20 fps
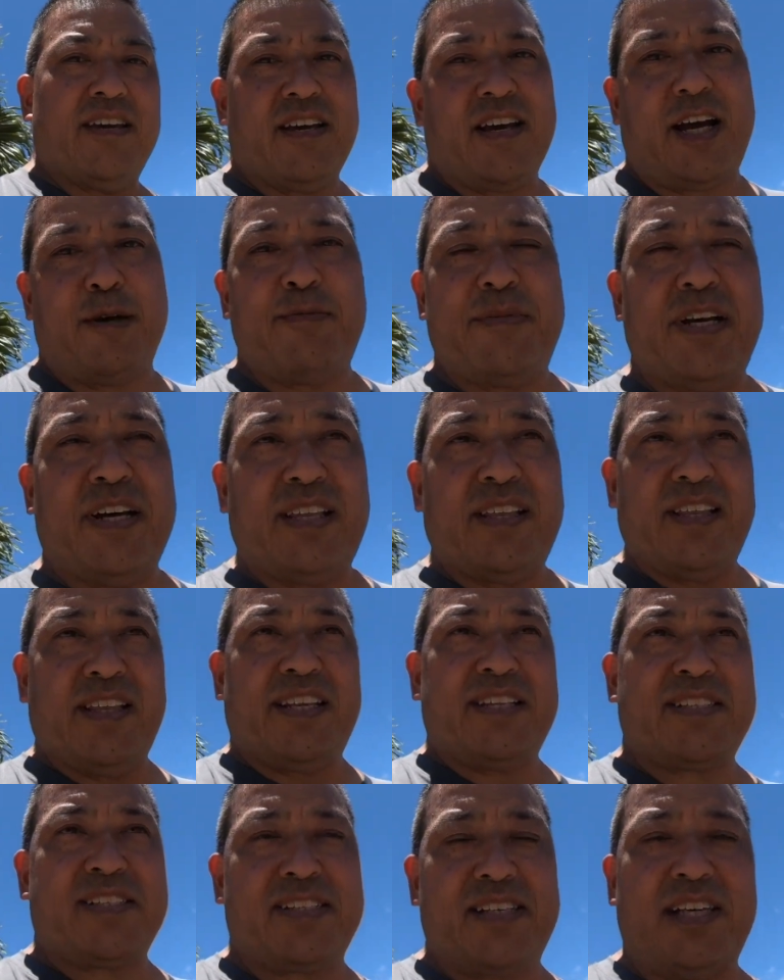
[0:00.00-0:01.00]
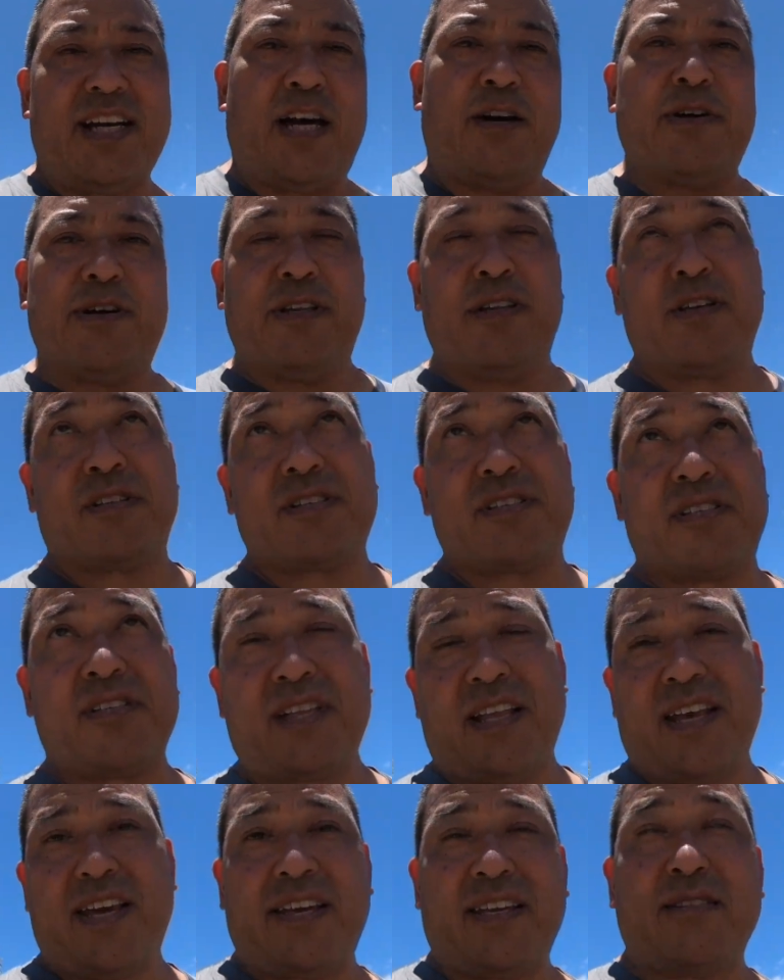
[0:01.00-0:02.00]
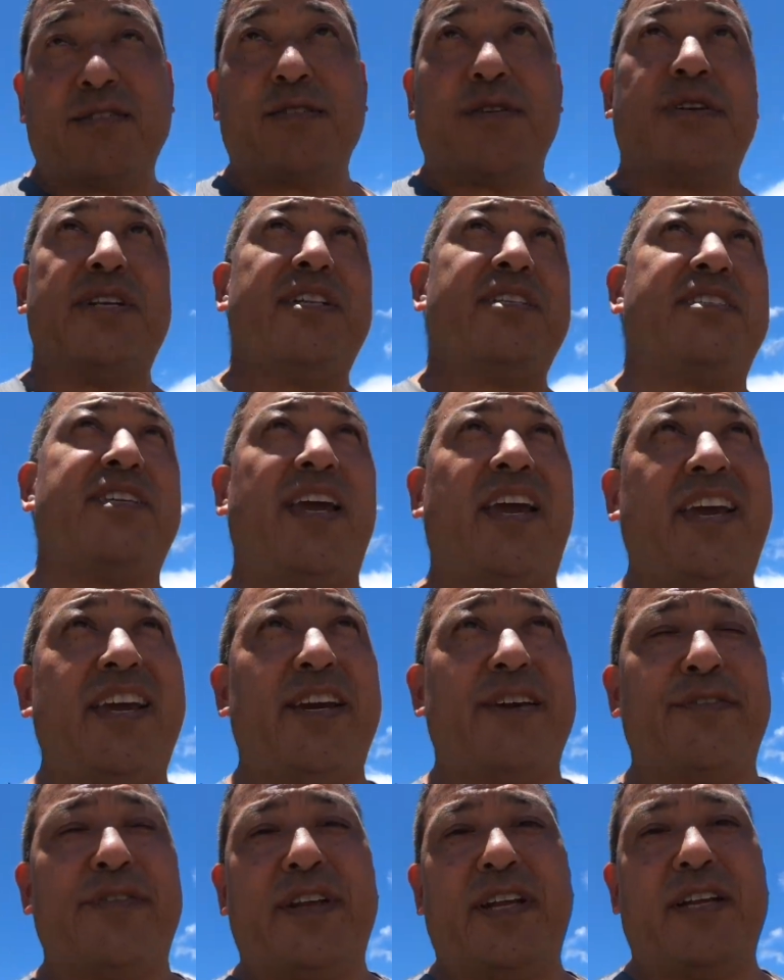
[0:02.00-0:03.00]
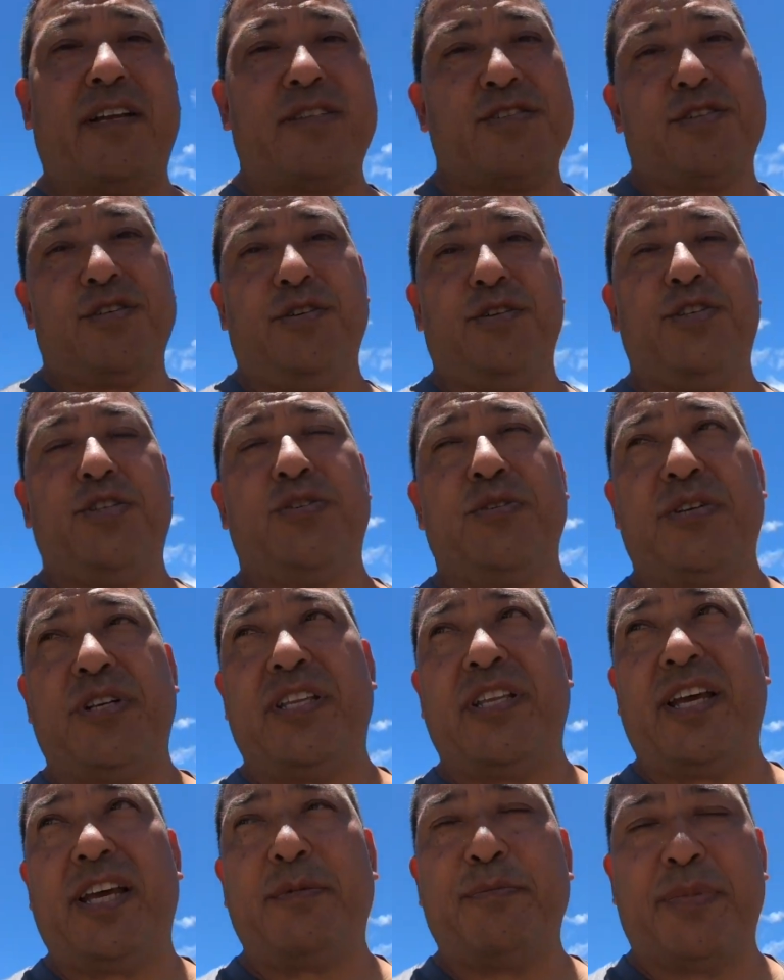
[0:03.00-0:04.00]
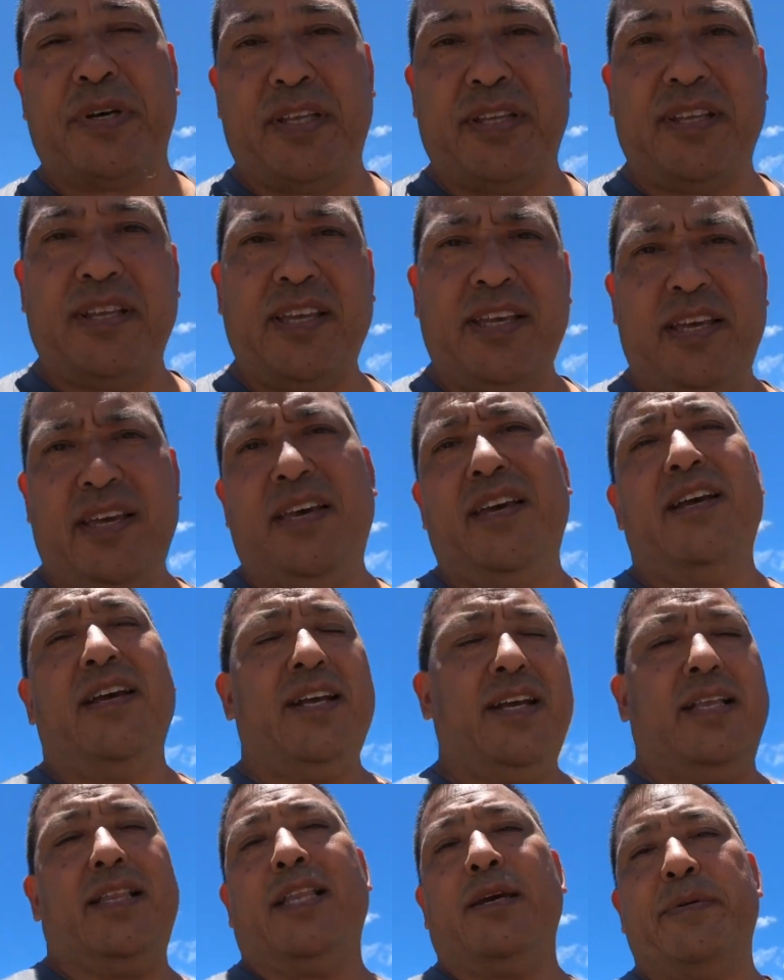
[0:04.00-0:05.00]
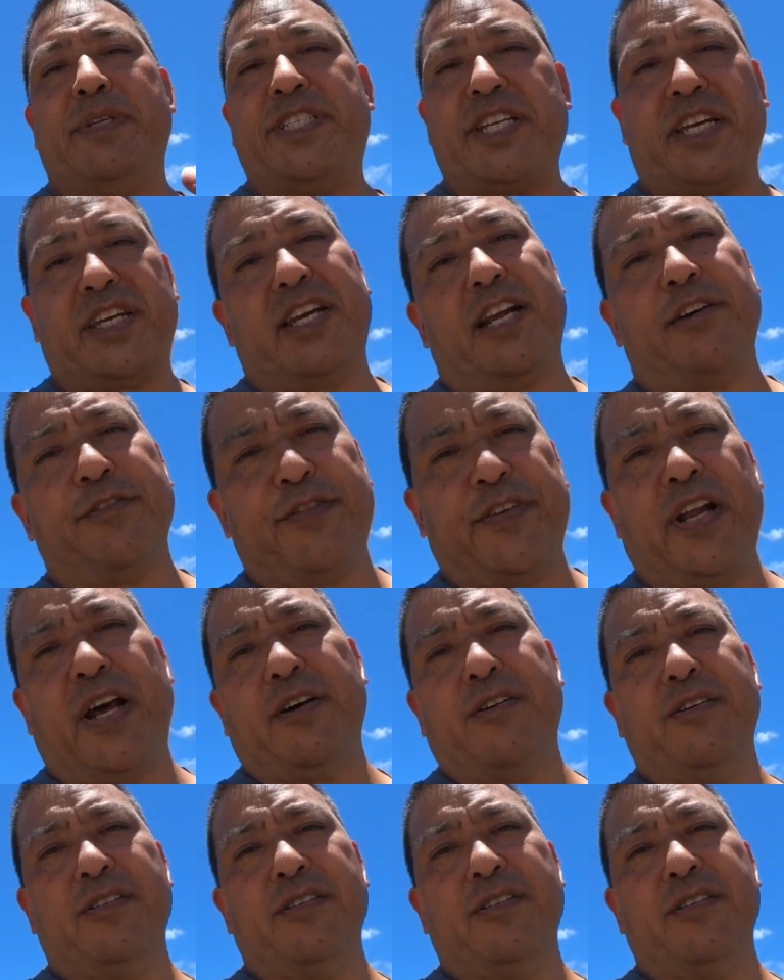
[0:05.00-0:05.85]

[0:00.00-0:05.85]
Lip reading: I'm done. Let's see how it looks like during the day. If not, I'll show you during the night, but let me check it out for now.